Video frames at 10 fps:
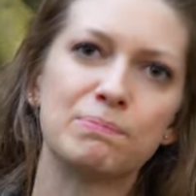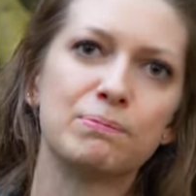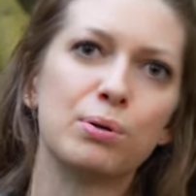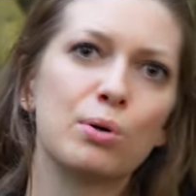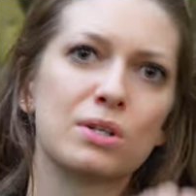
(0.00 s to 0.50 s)

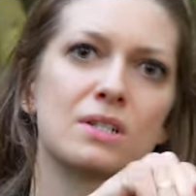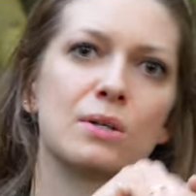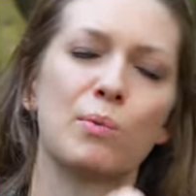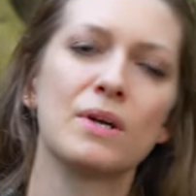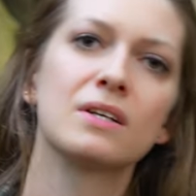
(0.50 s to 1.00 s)
put
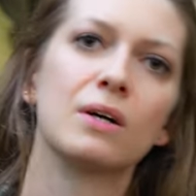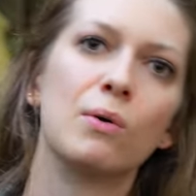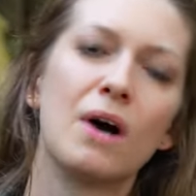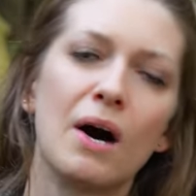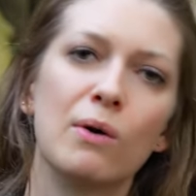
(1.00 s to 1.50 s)
the
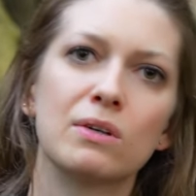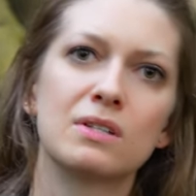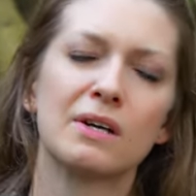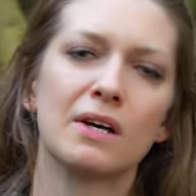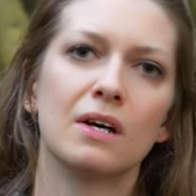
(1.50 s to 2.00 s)
window
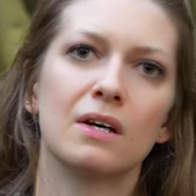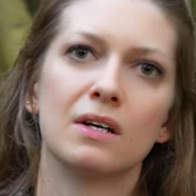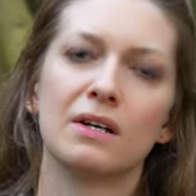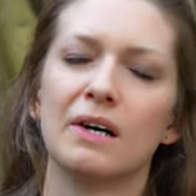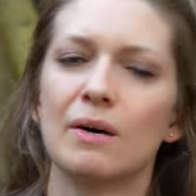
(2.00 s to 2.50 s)
out,
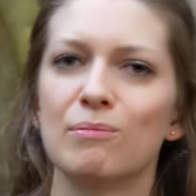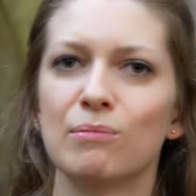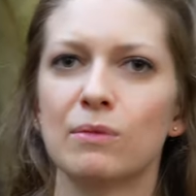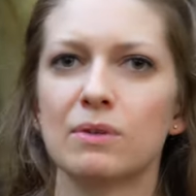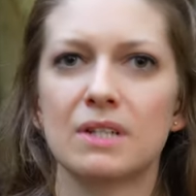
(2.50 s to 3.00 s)

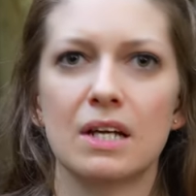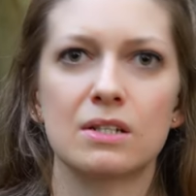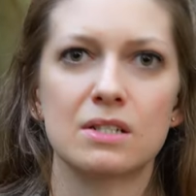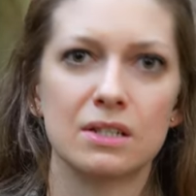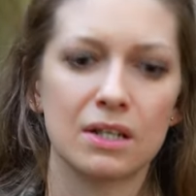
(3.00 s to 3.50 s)

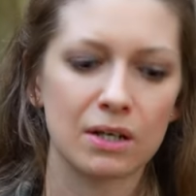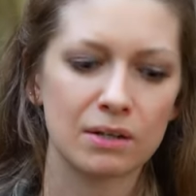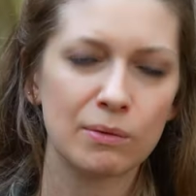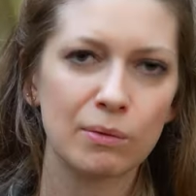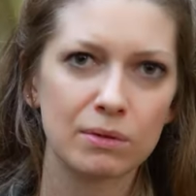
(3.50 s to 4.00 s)
that
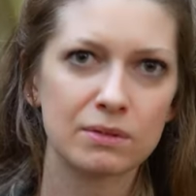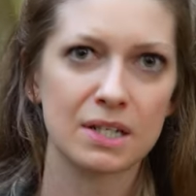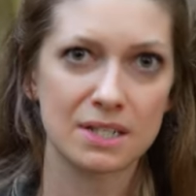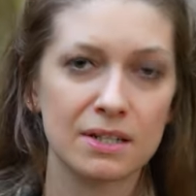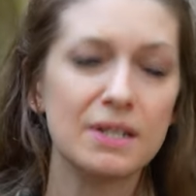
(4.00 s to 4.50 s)

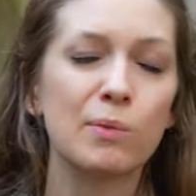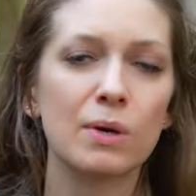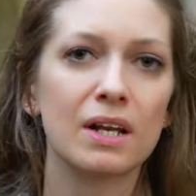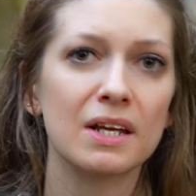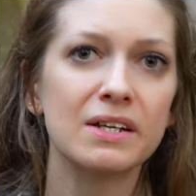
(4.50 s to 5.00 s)
that he
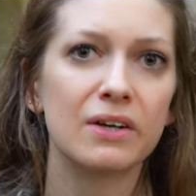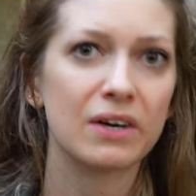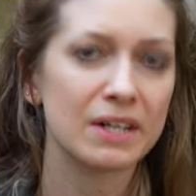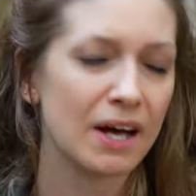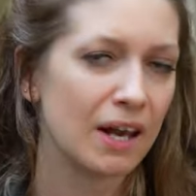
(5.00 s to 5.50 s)
will
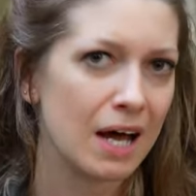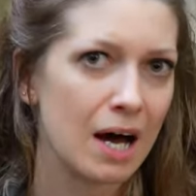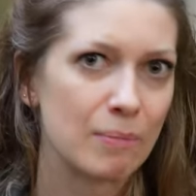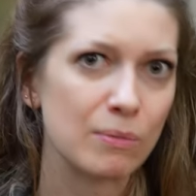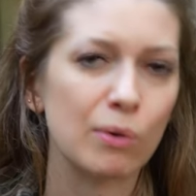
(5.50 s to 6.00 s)
hear the
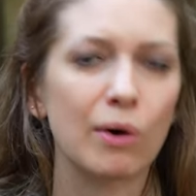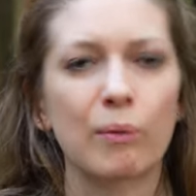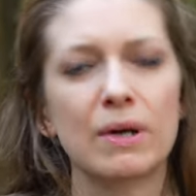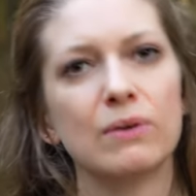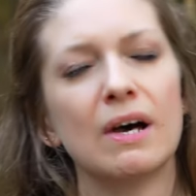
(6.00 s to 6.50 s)
alarm, or
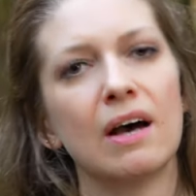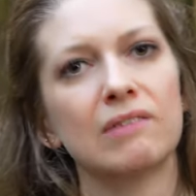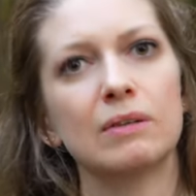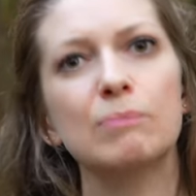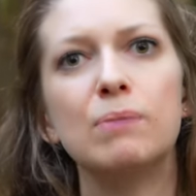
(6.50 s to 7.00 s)
when you
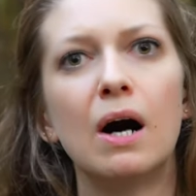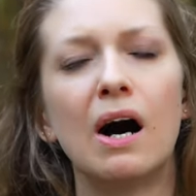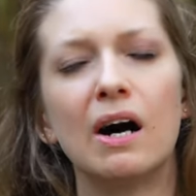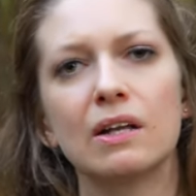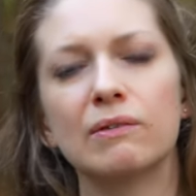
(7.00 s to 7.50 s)
have a
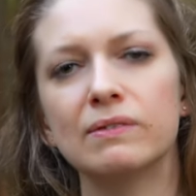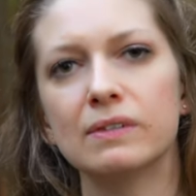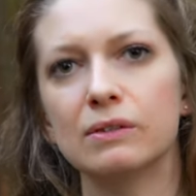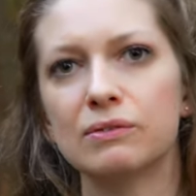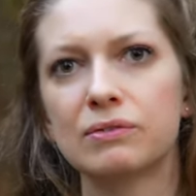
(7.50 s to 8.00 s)
barn
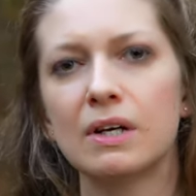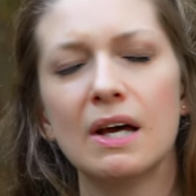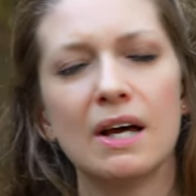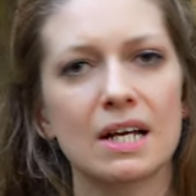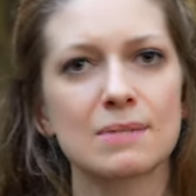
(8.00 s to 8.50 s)
with
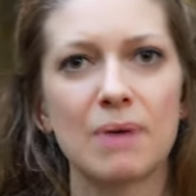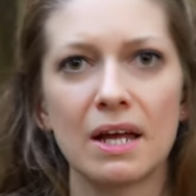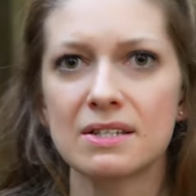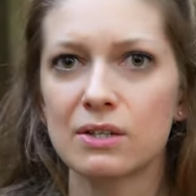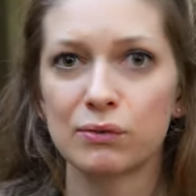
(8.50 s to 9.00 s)

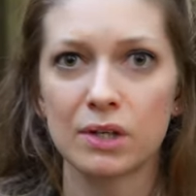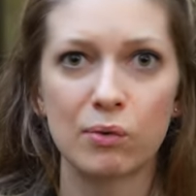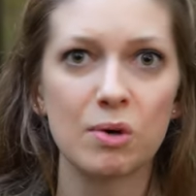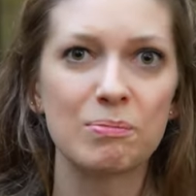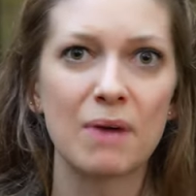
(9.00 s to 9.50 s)
expensive
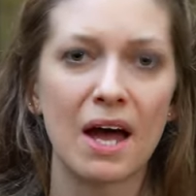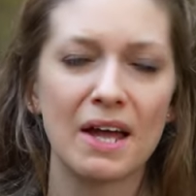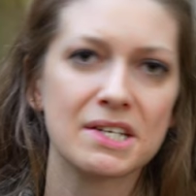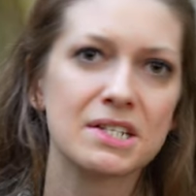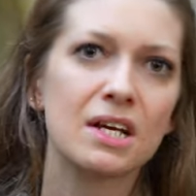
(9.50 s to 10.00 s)

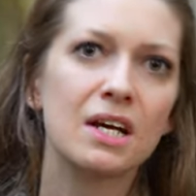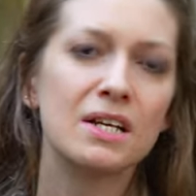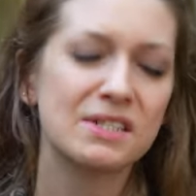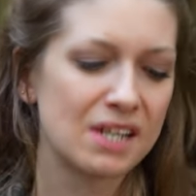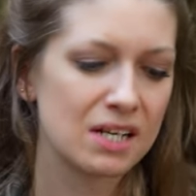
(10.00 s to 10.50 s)
equipment,
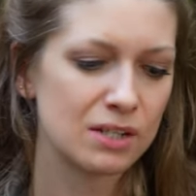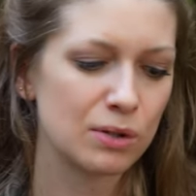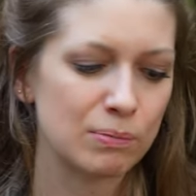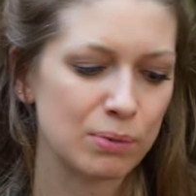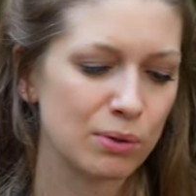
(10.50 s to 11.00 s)
that
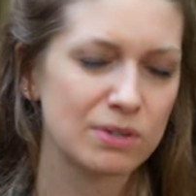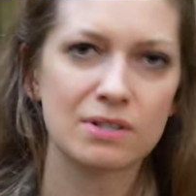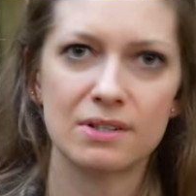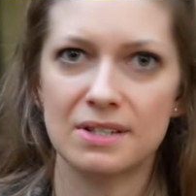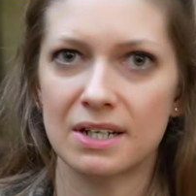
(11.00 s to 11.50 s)
you put
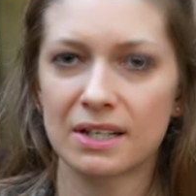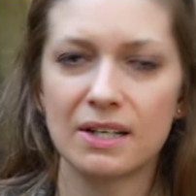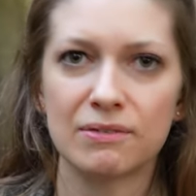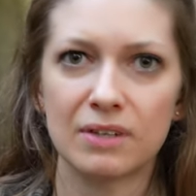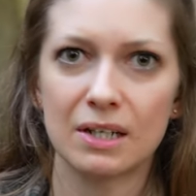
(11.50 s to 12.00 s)
the
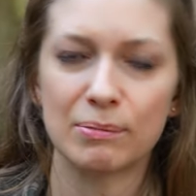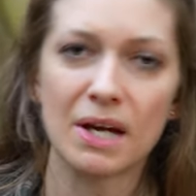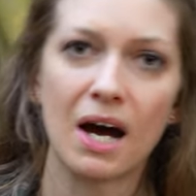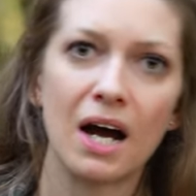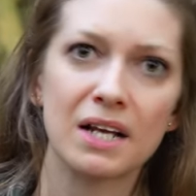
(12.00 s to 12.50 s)
Kieferle
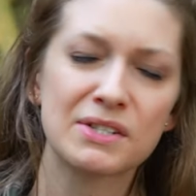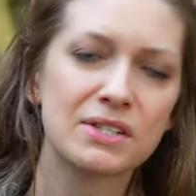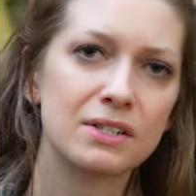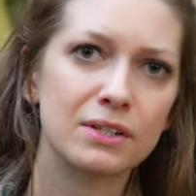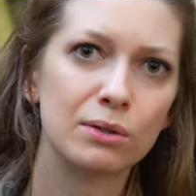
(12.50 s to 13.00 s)
behind
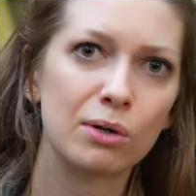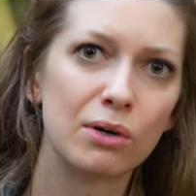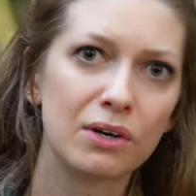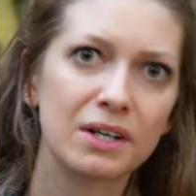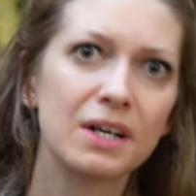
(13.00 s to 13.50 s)
the
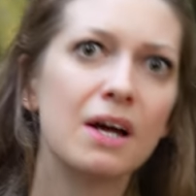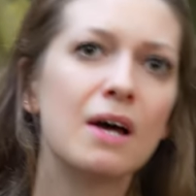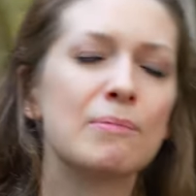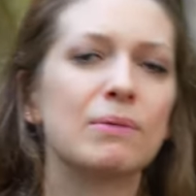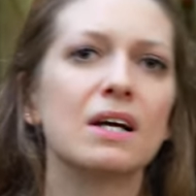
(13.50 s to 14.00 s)
door.
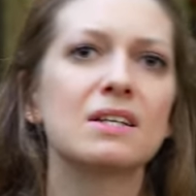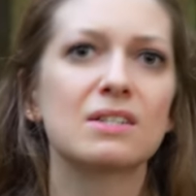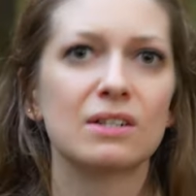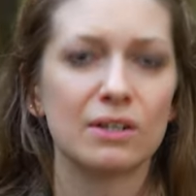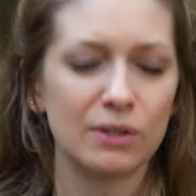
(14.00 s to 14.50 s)
But
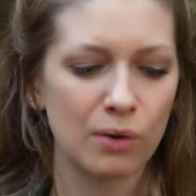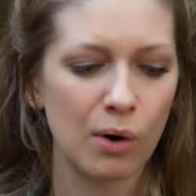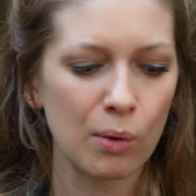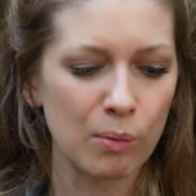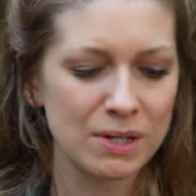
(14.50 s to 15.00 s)
you
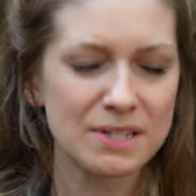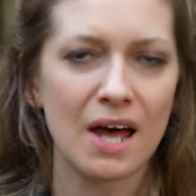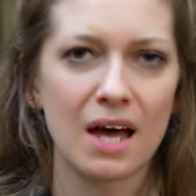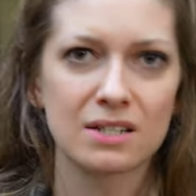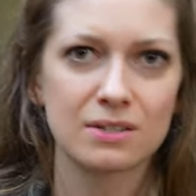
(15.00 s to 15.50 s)
always
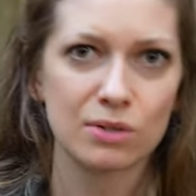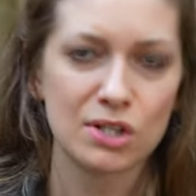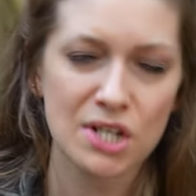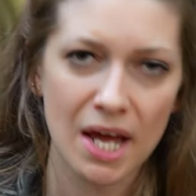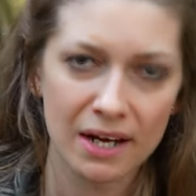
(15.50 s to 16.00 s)
had to
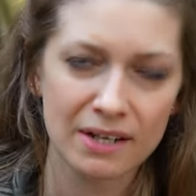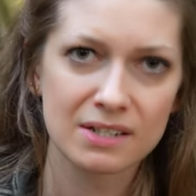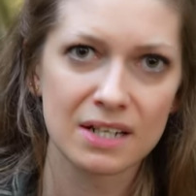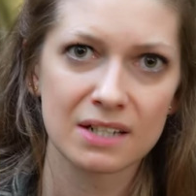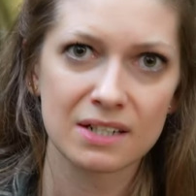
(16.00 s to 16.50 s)
check
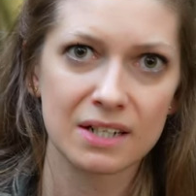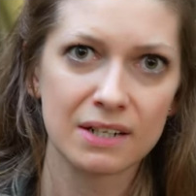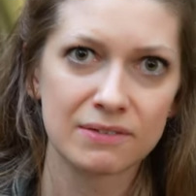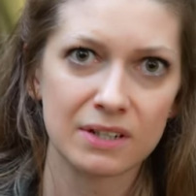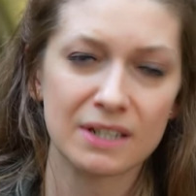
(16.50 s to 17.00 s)
that the
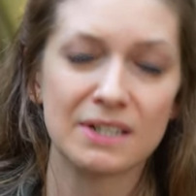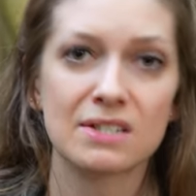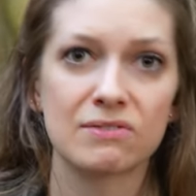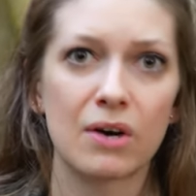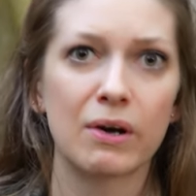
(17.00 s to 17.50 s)
Kieferle
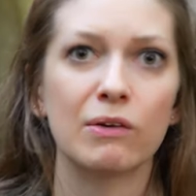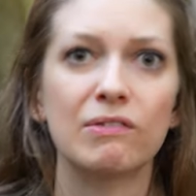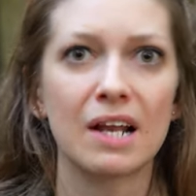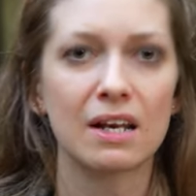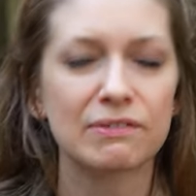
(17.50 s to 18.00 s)
is very
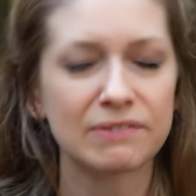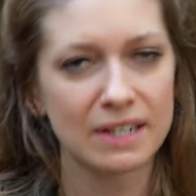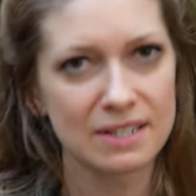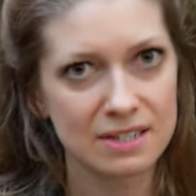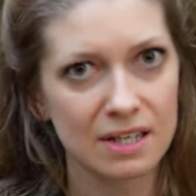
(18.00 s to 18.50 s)
well
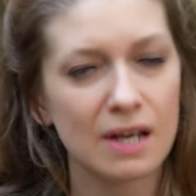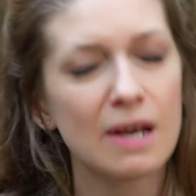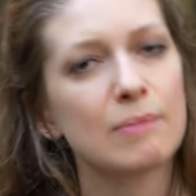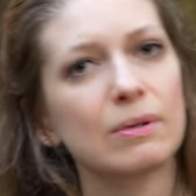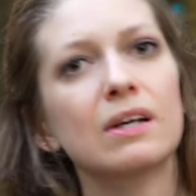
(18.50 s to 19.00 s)
fixed.
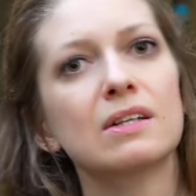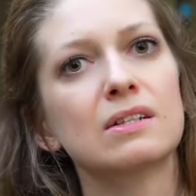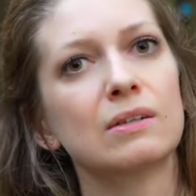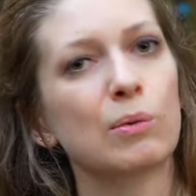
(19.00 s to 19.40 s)
But